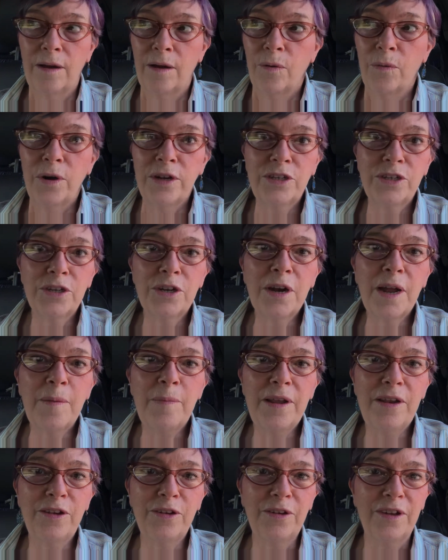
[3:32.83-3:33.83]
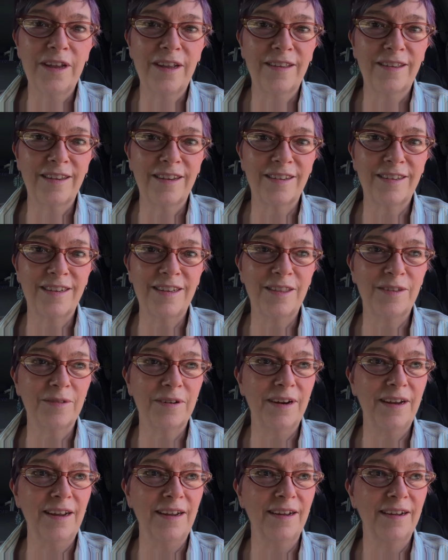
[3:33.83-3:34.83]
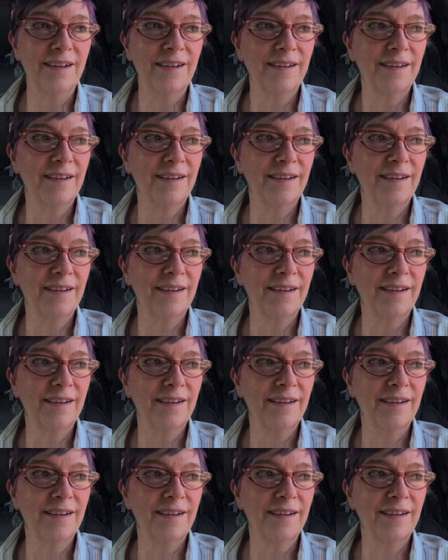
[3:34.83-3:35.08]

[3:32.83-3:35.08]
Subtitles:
What should I be doing at 63?